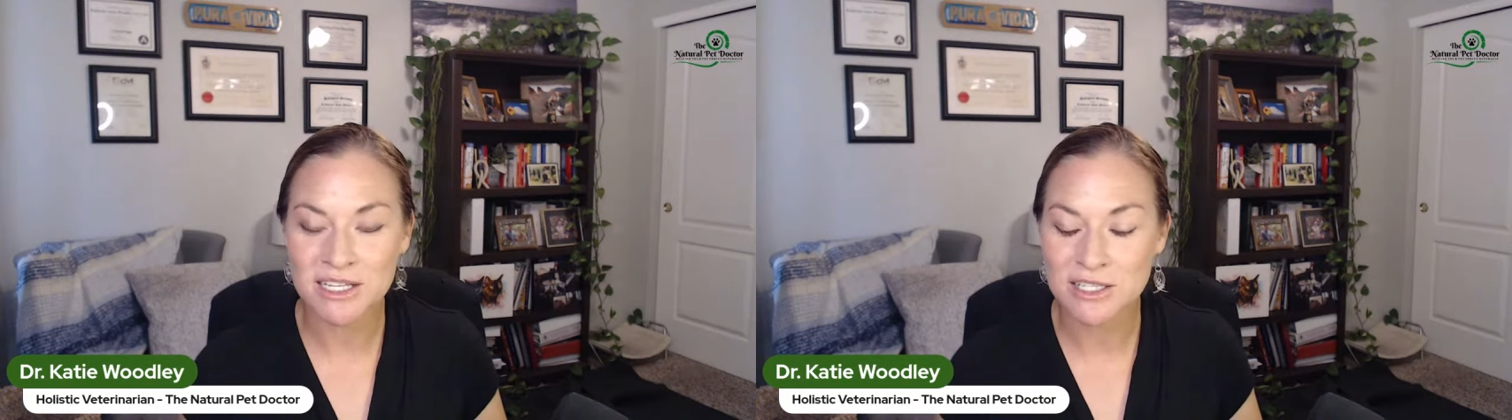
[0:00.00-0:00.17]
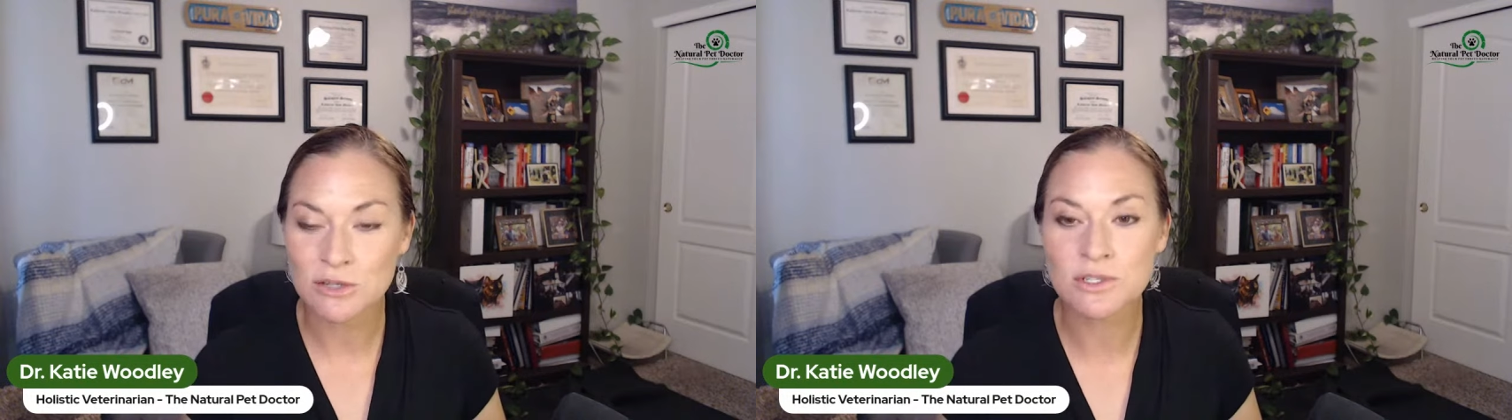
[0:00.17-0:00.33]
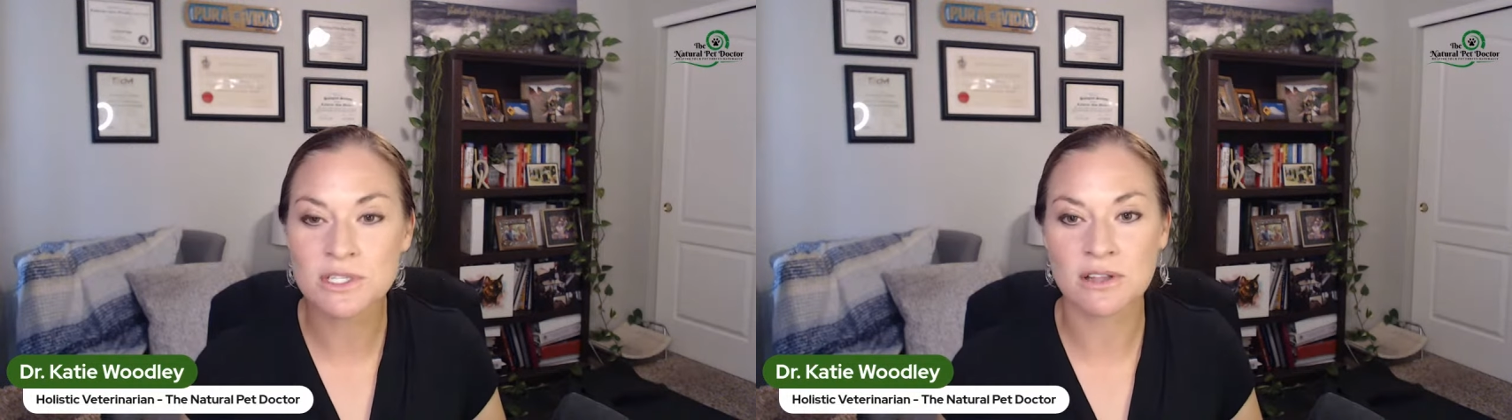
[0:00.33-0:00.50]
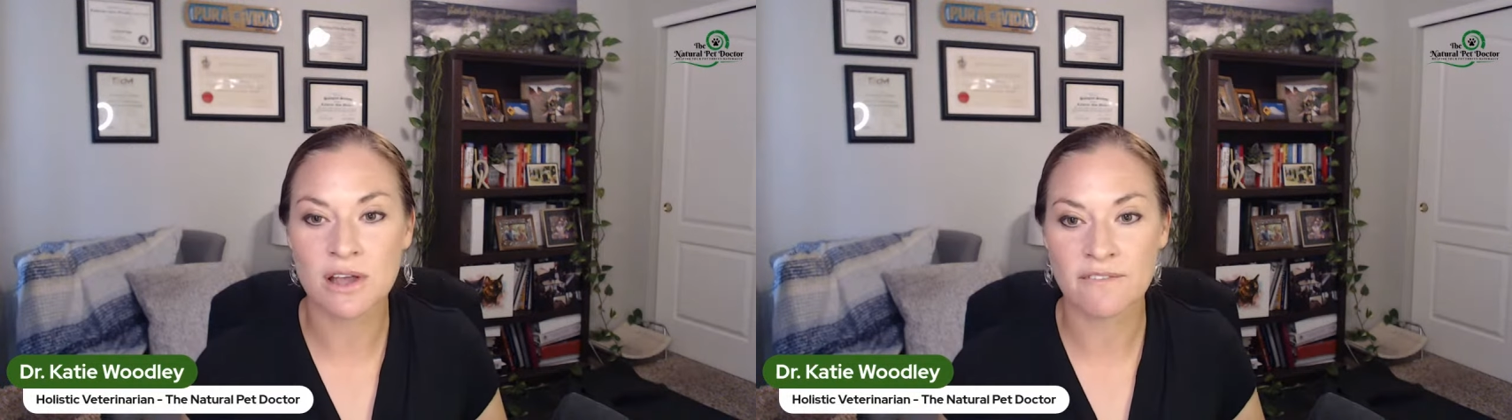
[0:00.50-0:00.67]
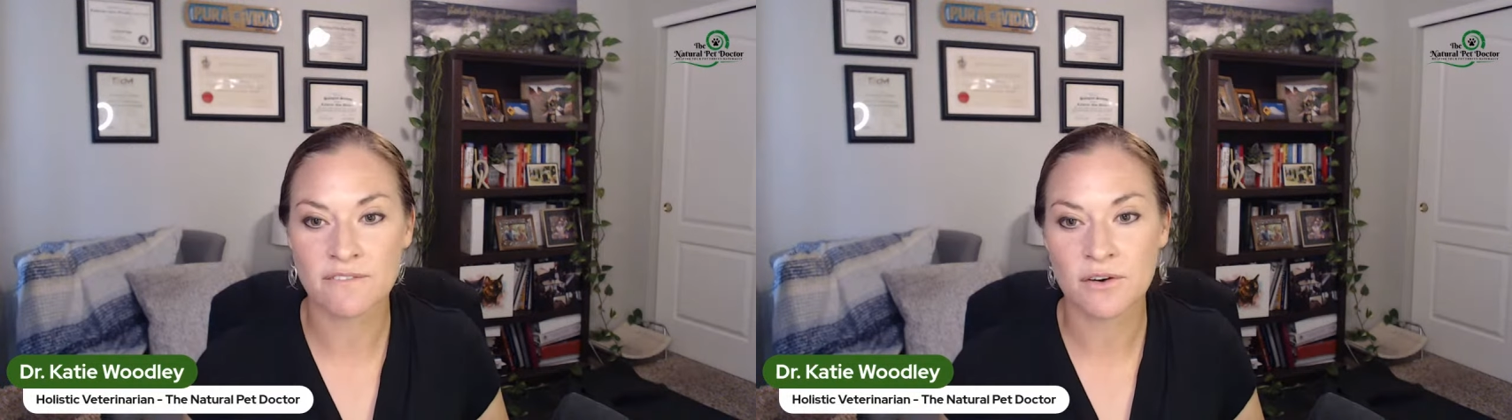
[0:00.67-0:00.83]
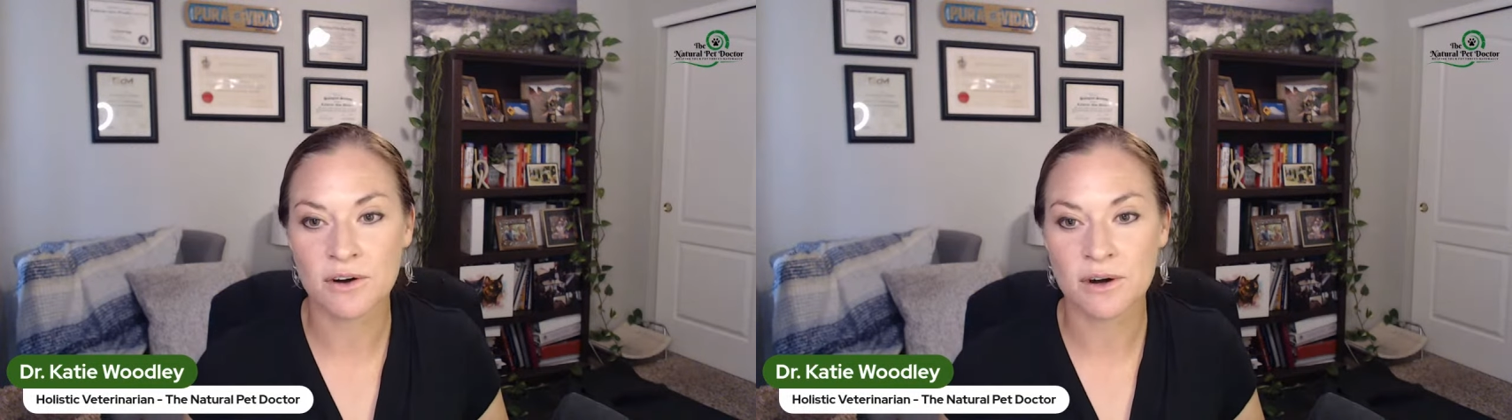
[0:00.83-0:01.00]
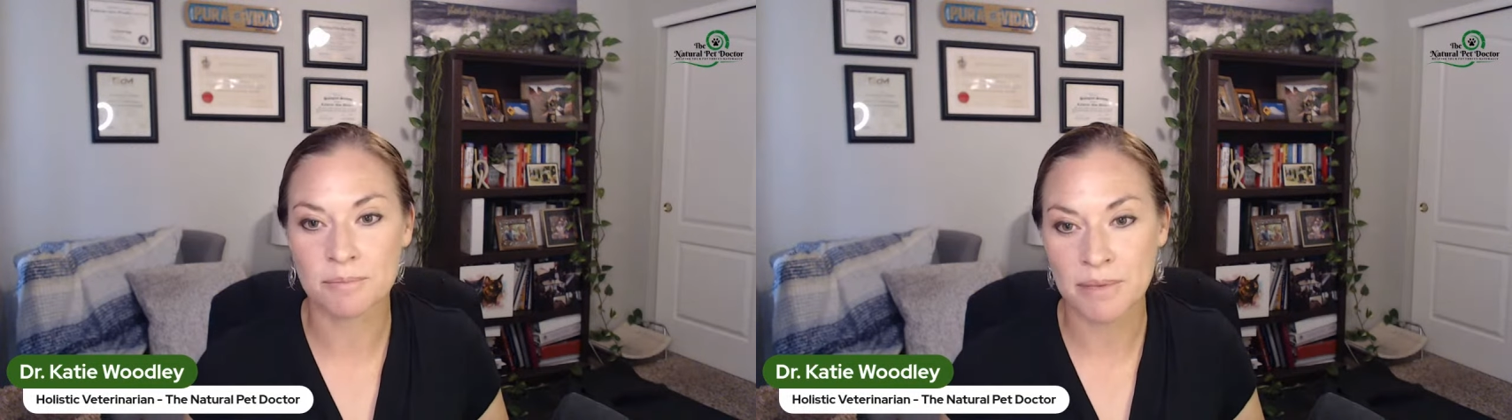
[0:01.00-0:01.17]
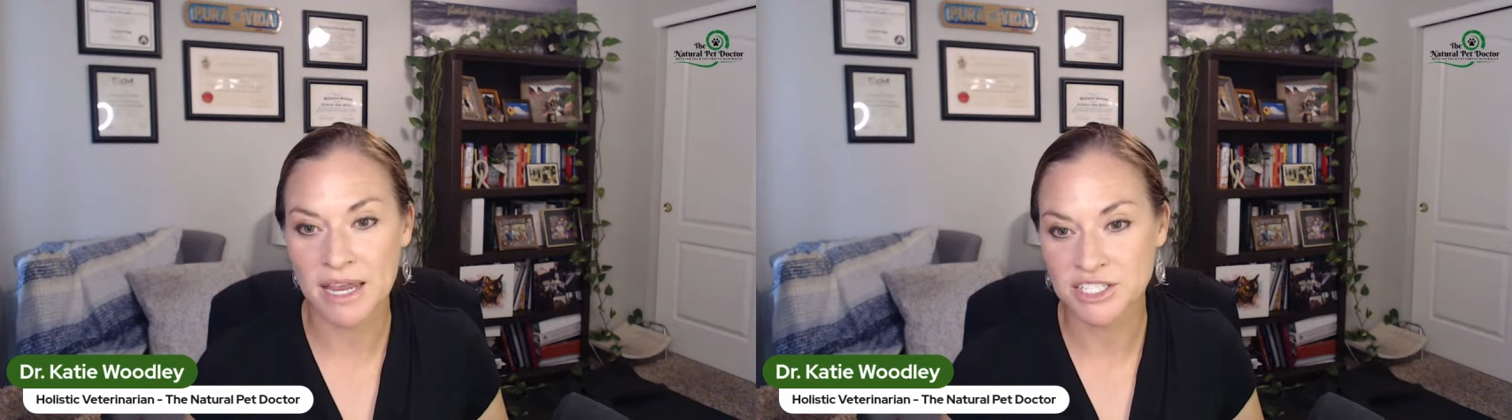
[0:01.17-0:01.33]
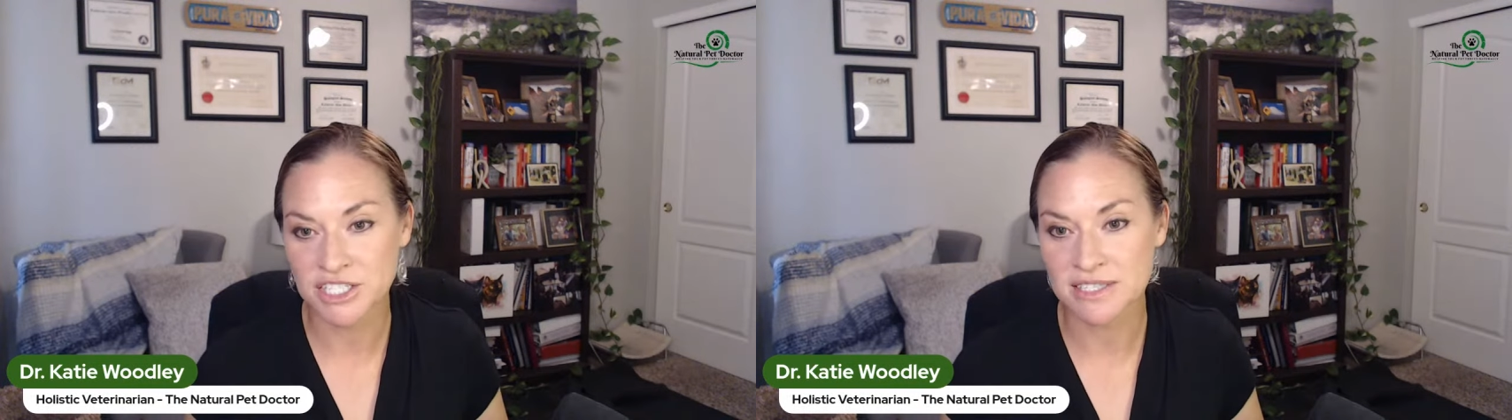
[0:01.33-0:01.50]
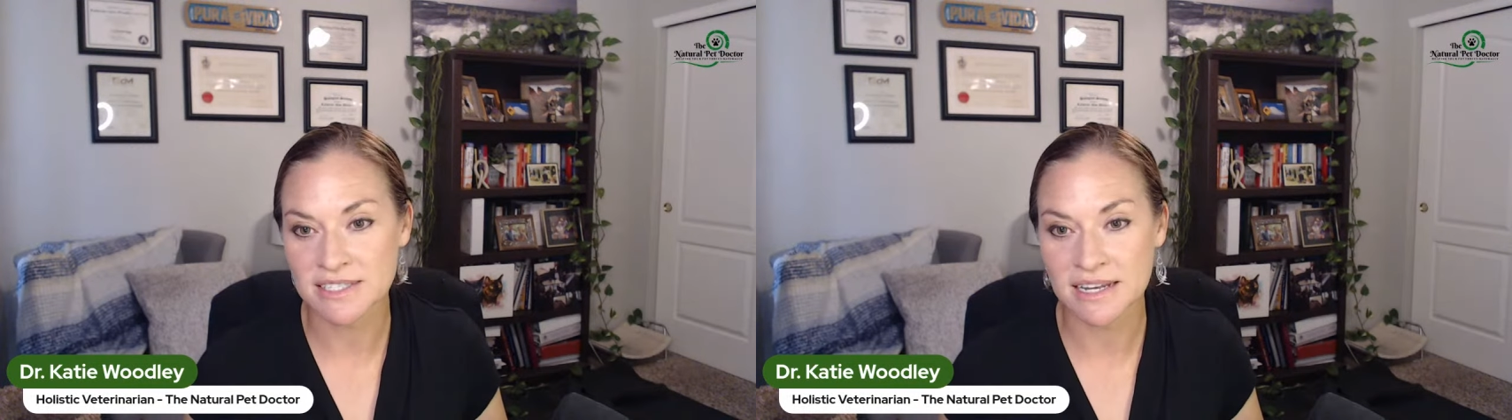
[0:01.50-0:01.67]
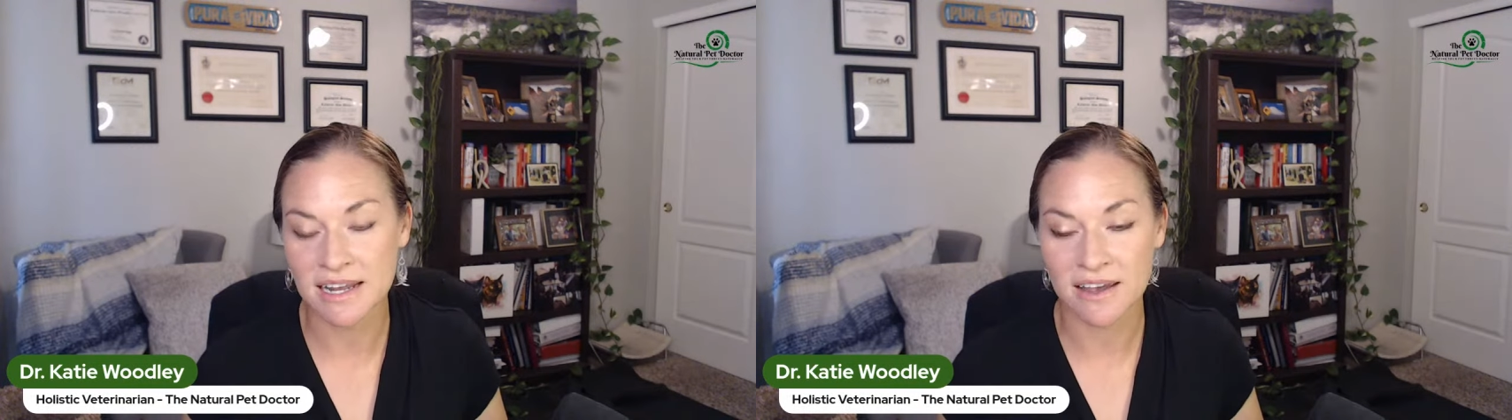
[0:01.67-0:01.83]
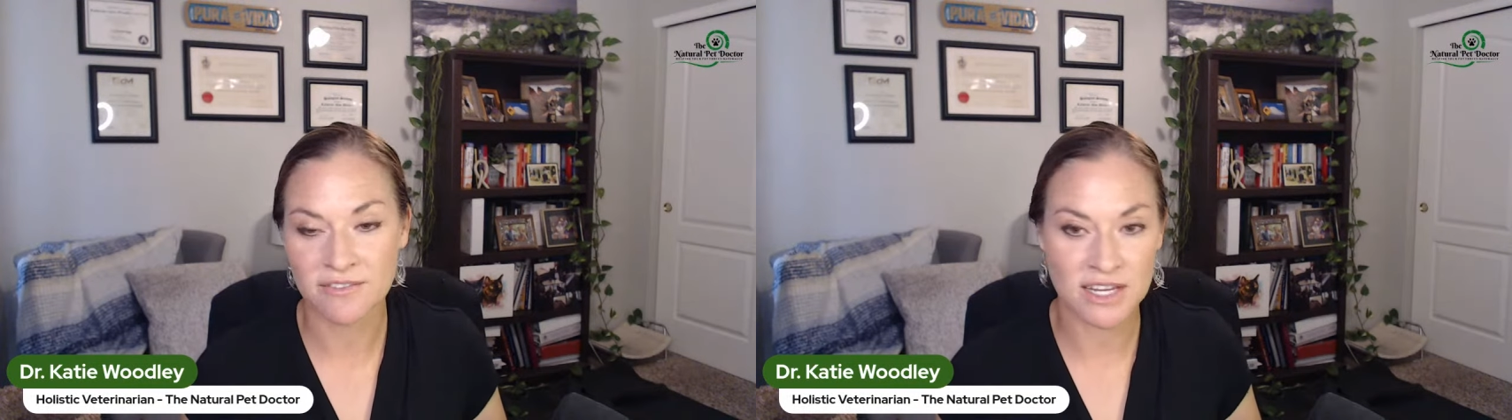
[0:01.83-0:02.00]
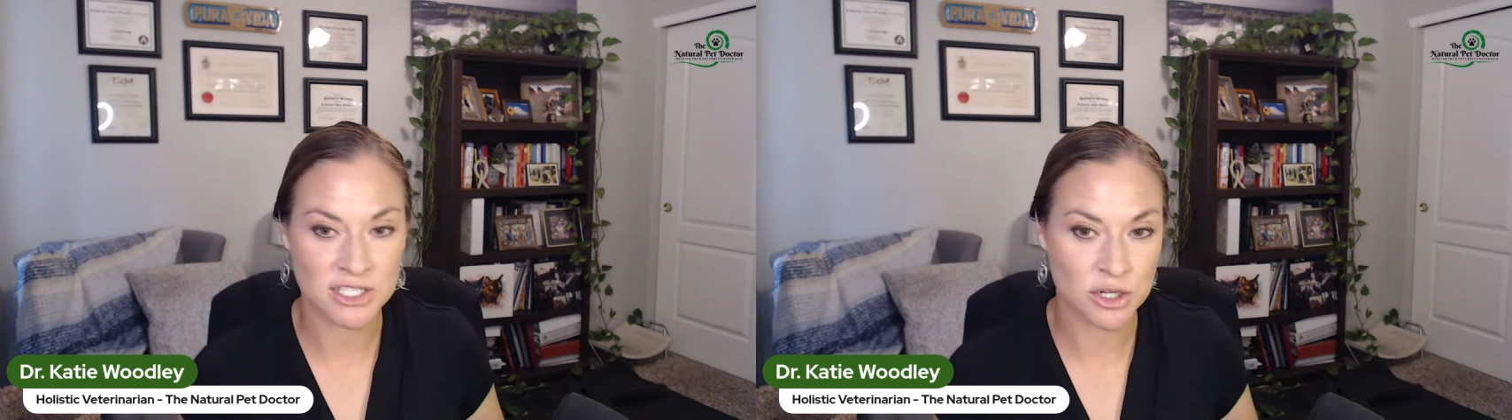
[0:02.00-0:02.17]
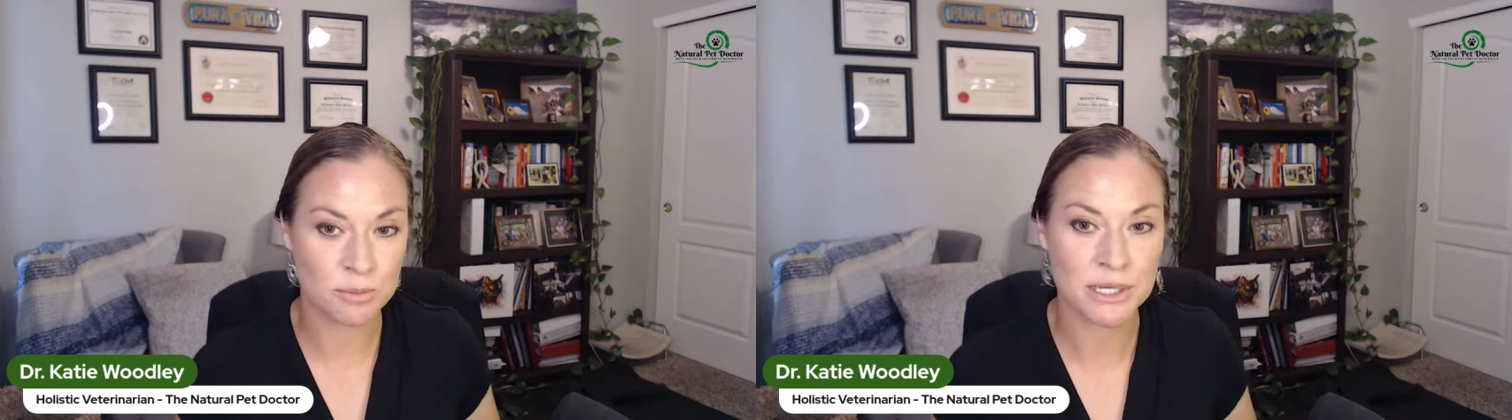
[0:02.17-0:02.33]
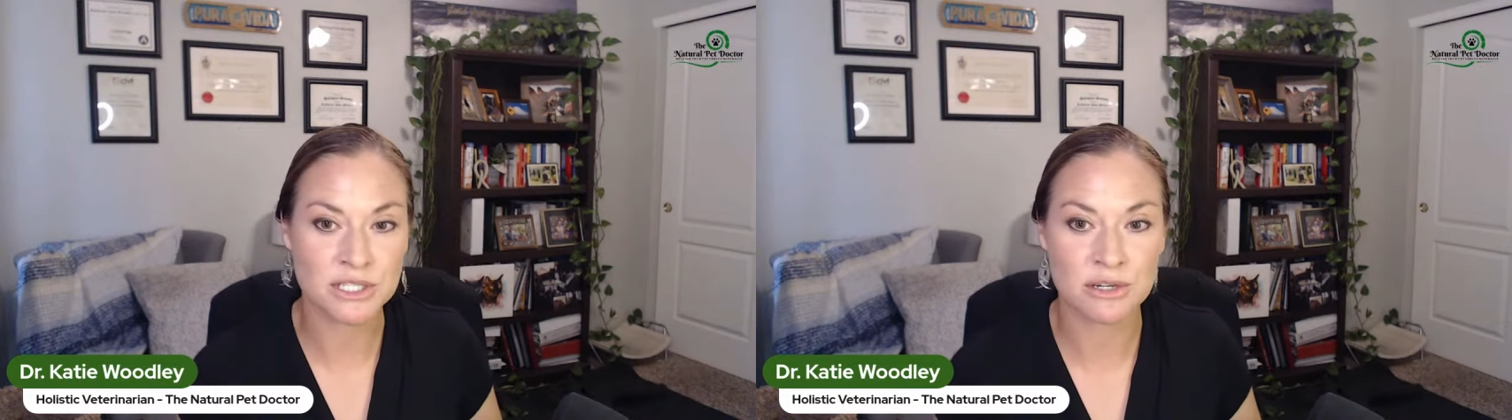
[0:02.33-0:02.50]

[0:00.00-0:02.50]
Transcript: It's used a lot for patients that have atopic